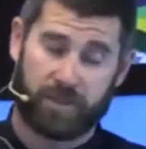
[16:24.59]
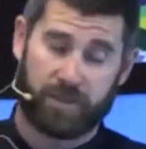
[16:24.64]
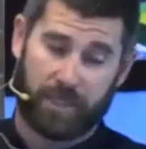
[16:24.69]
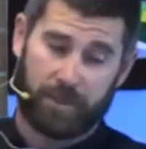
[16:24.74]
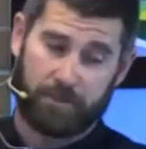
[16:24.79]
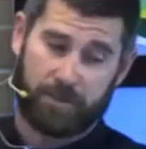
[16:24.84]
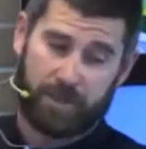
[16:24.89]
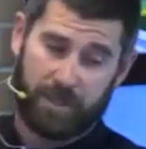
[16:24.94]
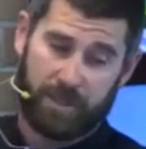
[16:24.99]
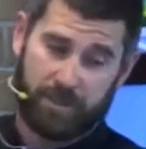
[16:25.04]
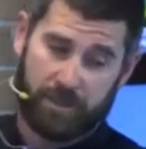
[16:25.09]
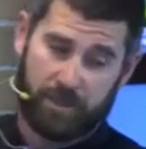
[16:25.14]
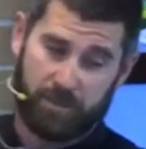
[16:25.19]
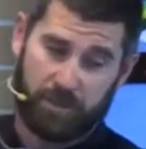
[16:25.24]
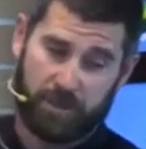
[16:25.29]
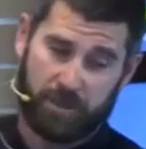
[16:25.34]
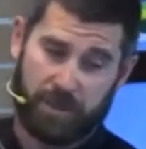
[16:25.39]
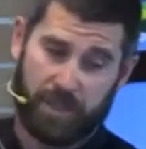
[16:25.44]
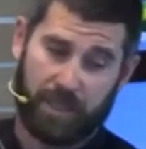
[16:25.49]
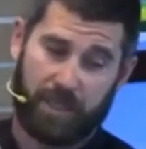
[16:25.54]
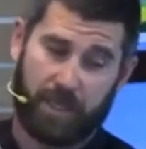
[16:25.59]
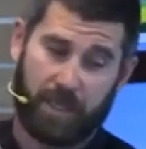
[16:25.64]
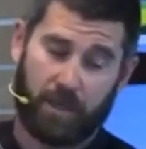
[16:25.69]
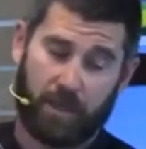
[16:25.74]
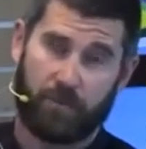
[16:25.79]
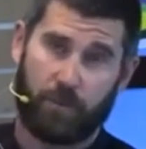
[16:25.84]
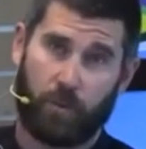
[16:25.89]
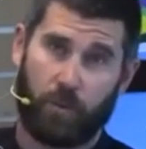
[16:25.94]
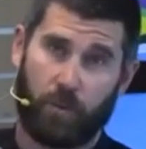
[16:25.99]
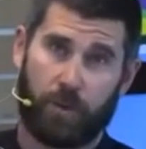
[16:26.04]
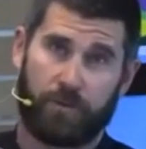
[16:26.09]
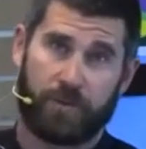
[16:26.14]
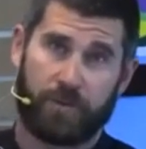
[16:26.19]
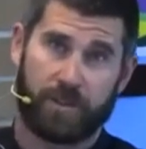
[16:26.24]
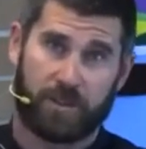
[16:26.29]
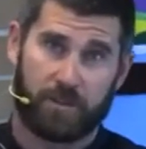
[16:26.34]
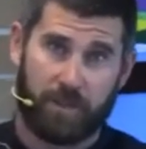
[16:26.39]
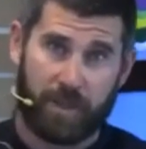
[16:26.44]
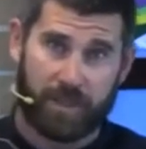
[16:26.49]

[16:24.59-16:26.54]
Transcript: set up systems to take care of orphans,